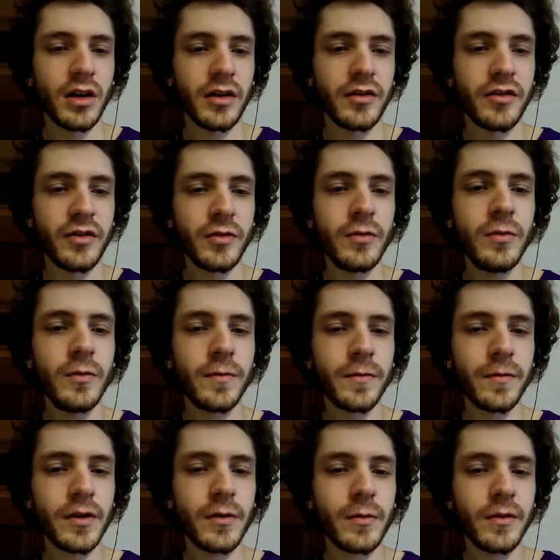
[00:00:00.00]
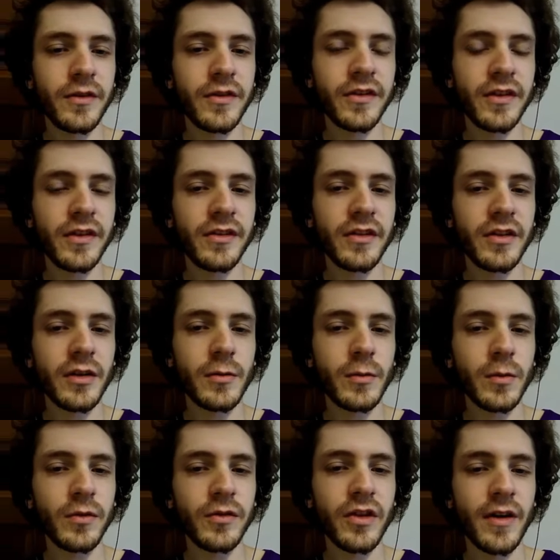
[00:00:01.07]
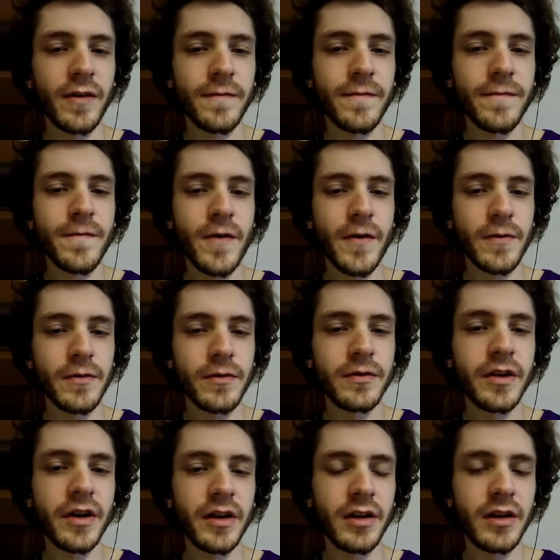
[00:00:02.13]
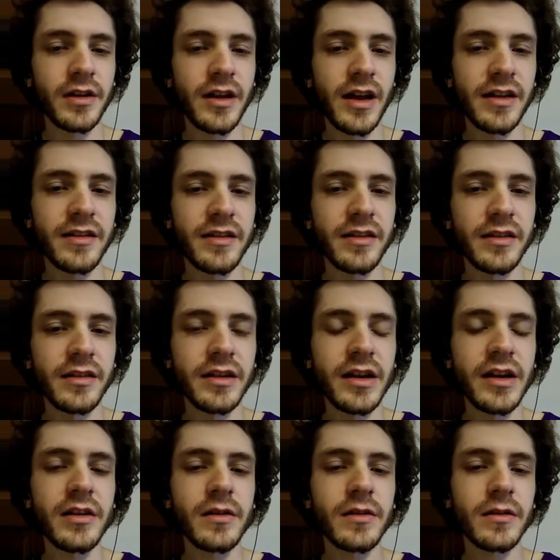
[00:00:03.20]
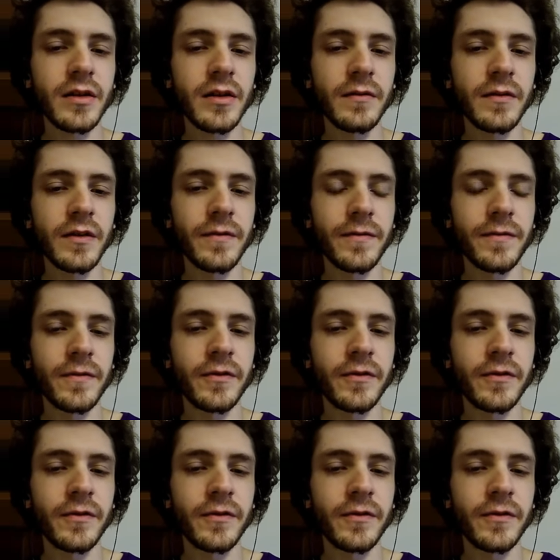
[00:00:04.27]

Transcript: two frequencies equals a third that neither of the